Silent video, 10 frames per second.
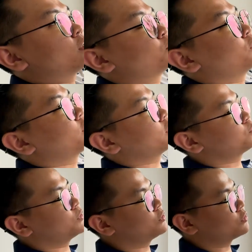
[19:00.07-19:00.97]
a really nice
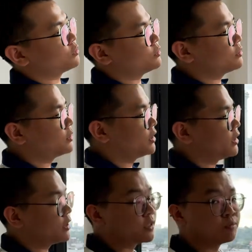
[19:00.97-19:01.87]
window,
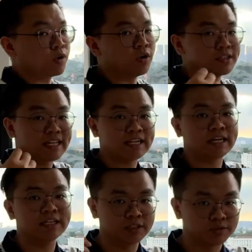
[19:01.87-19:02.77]
letting more
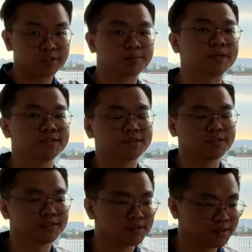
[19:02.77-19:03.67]
sunlight into the space.
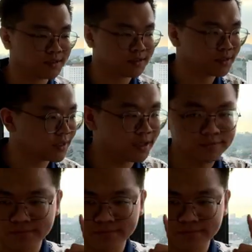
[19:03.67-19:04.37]
Okay.